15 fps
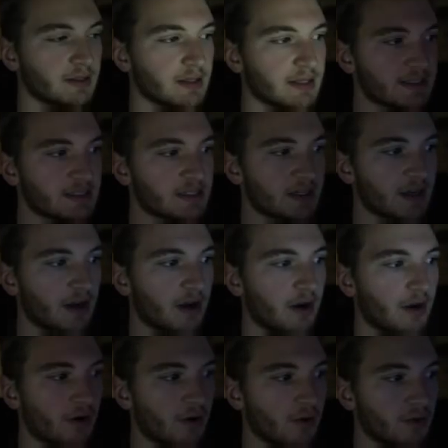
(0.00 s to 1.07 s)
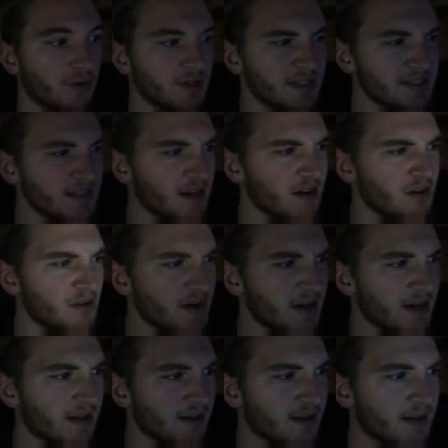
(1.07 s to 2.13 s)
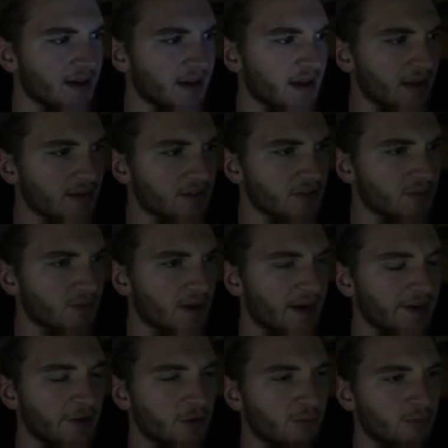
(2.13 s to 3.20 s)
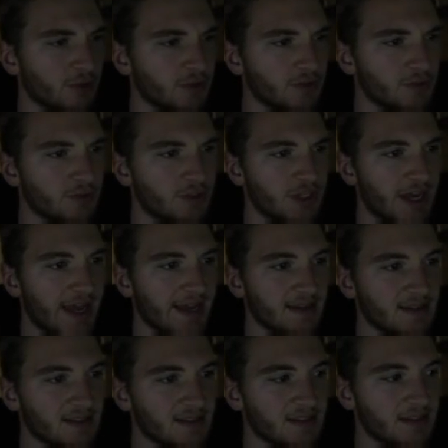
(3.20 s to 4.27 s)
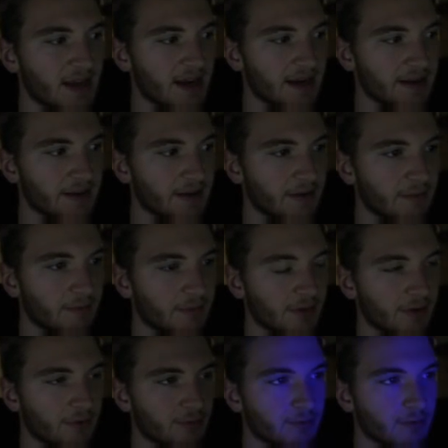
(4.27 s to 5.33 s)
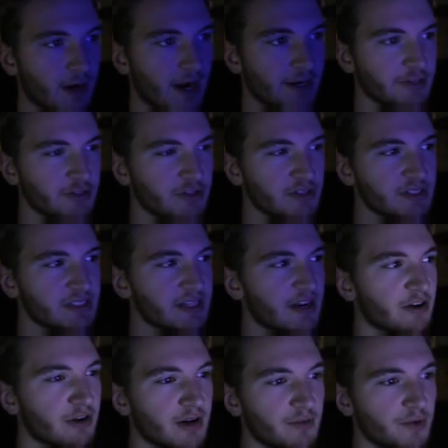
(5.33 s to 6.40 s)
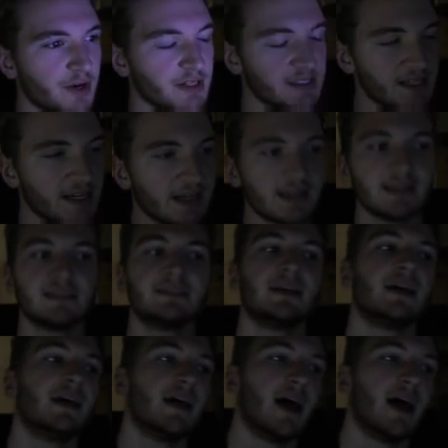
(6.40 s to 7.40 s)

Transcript: Let's go, let's go uh, Toronto Blue Jays Stadium, the Rogers Center, I wanna say it is.